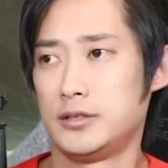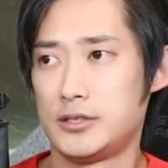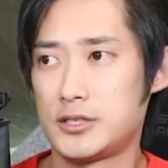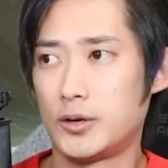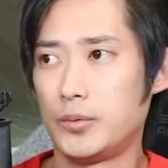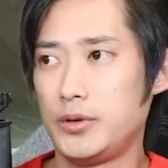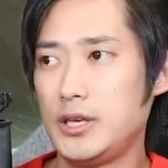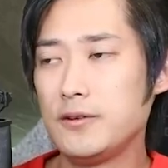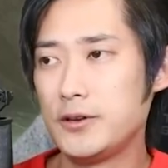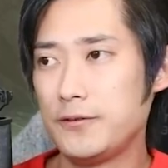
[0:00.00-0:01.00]
So
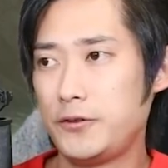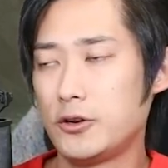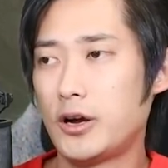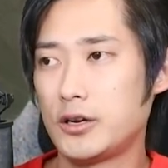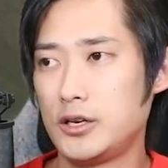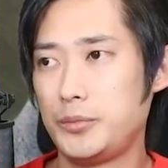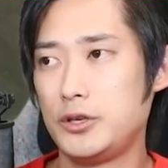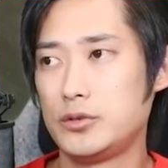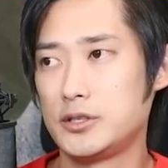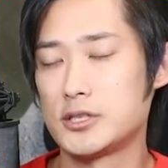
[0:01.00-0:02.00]
even if you're not going to be using